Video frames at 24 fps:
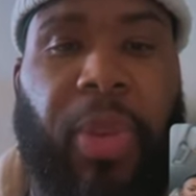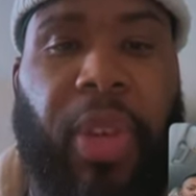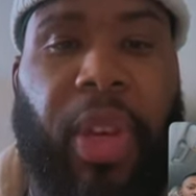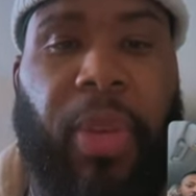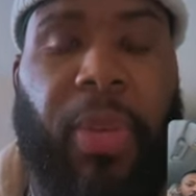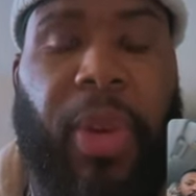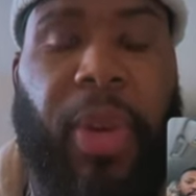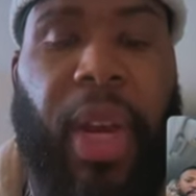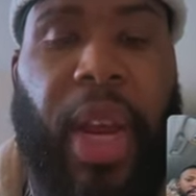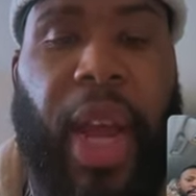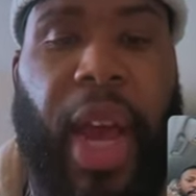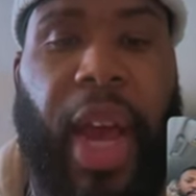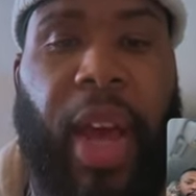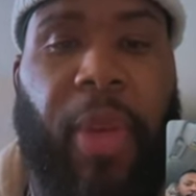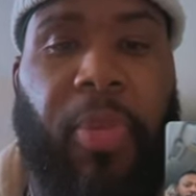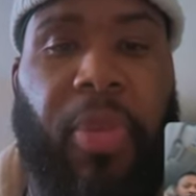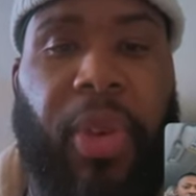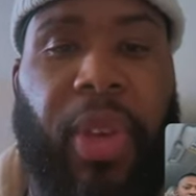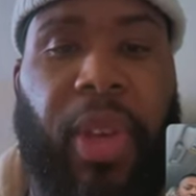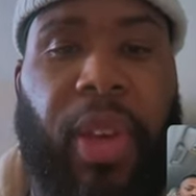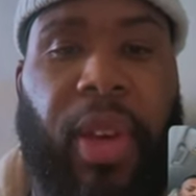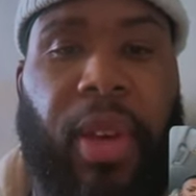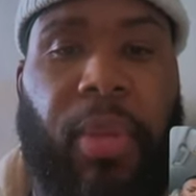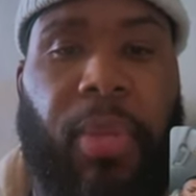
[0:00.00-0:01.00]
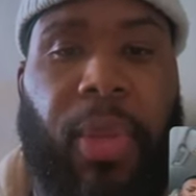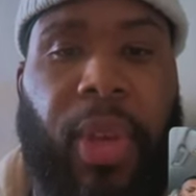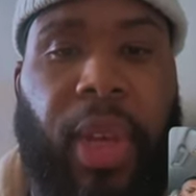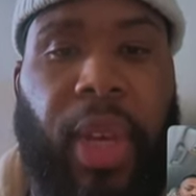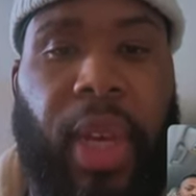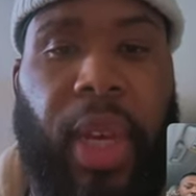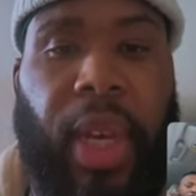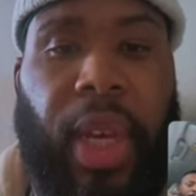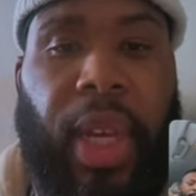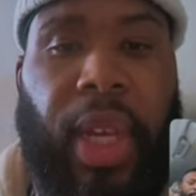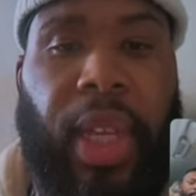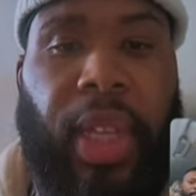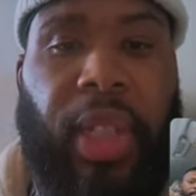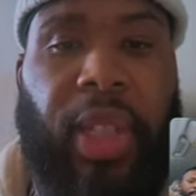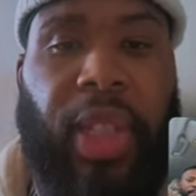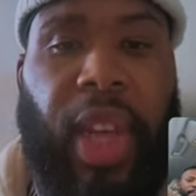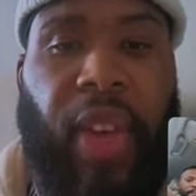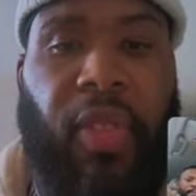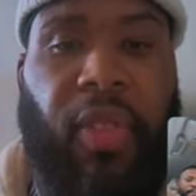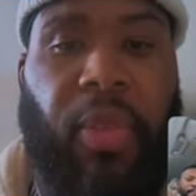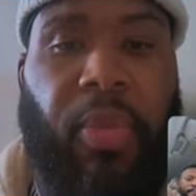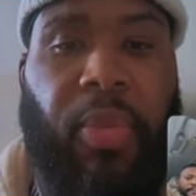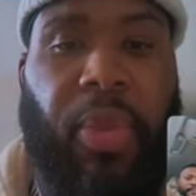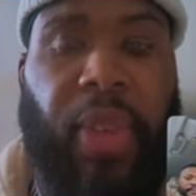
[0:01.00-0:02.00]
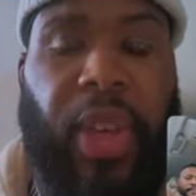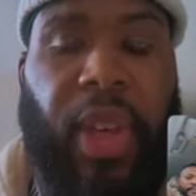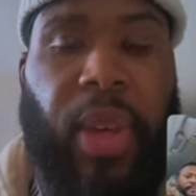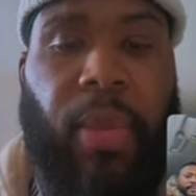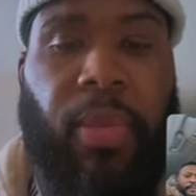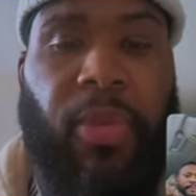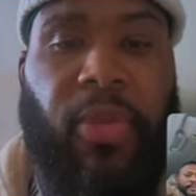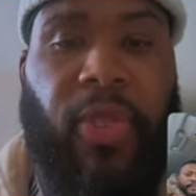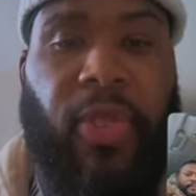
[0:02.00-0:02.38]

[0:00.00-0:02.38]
6 p.m. to 9 p.m., 7 p.m.